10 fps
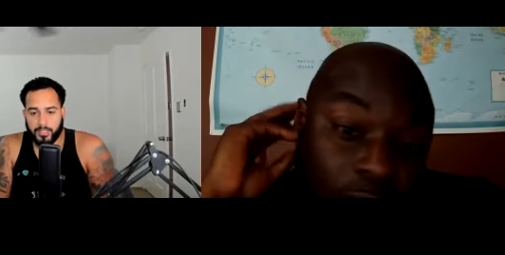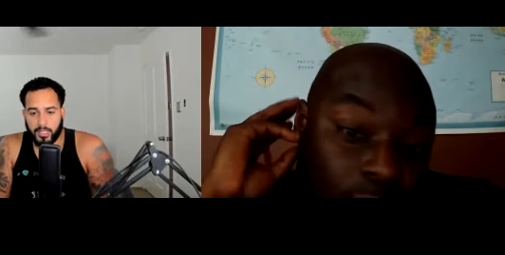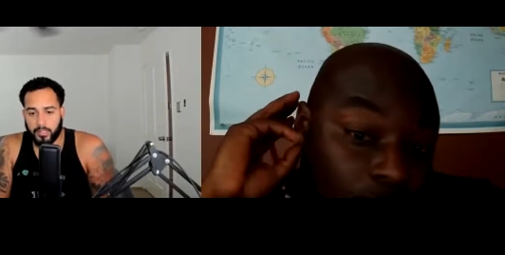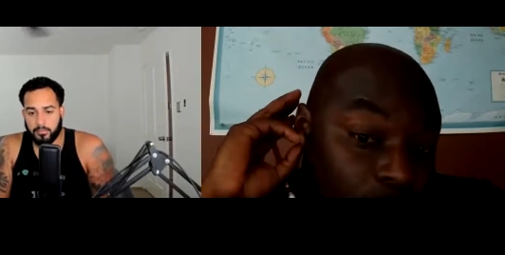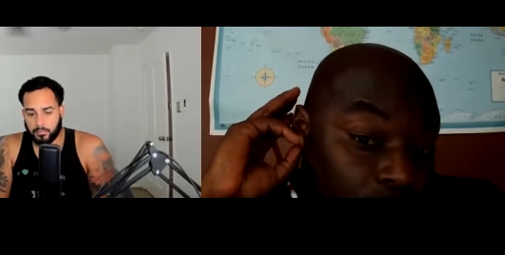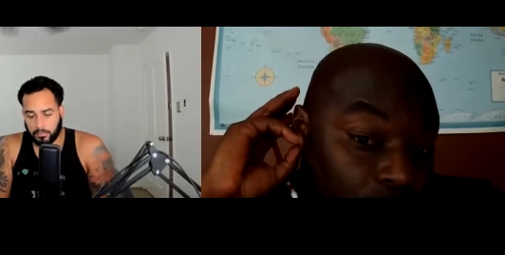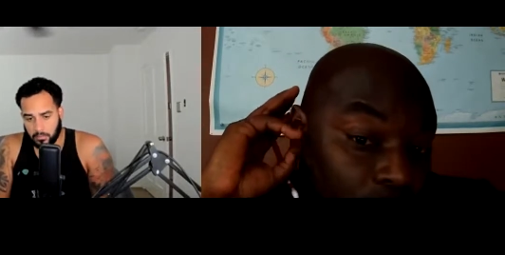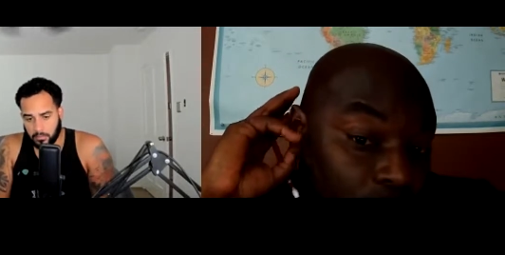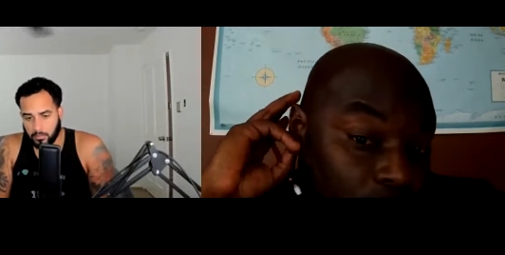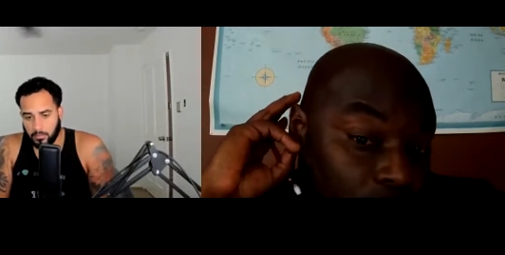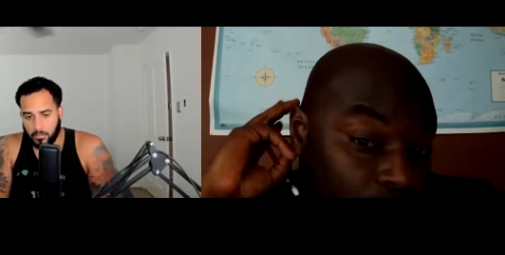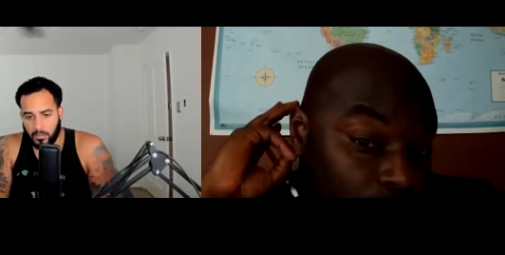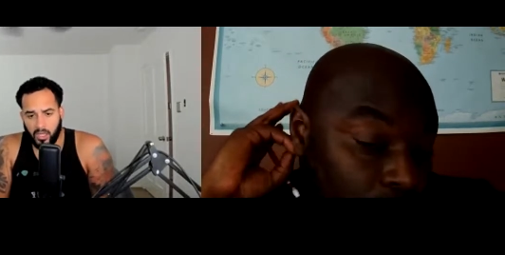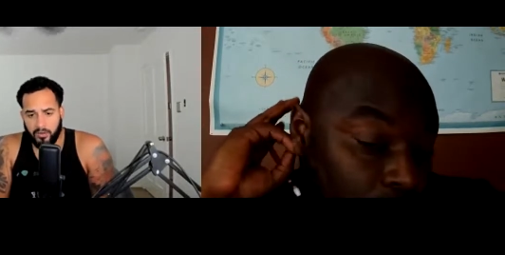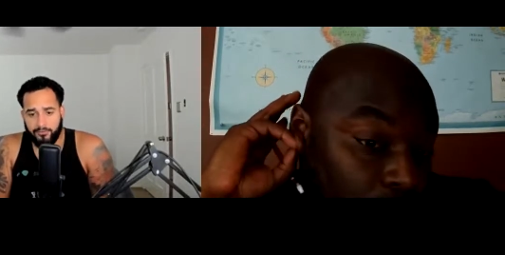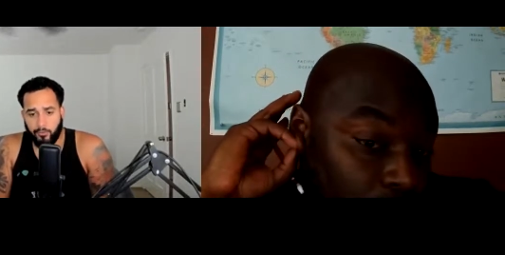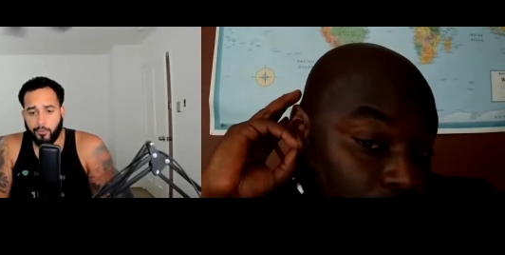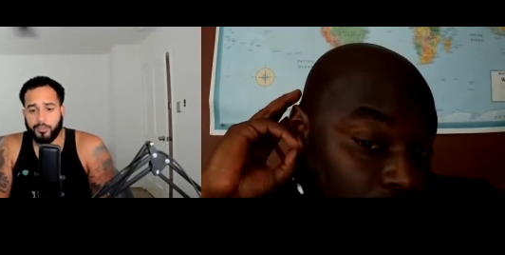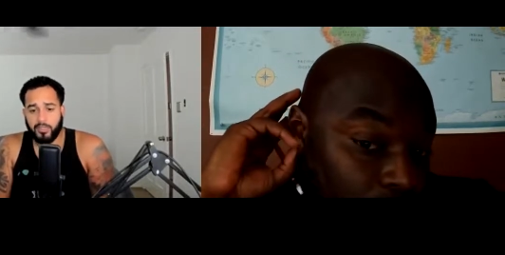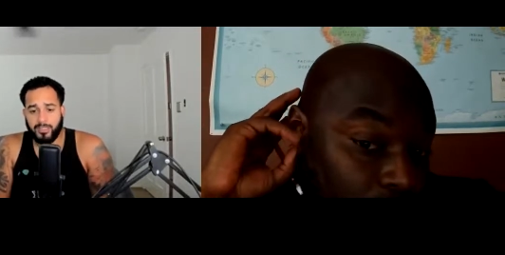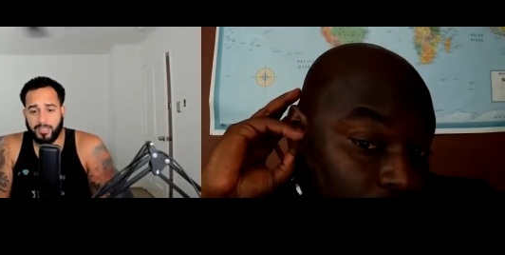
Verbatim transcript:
Speaker 1: that unfortunately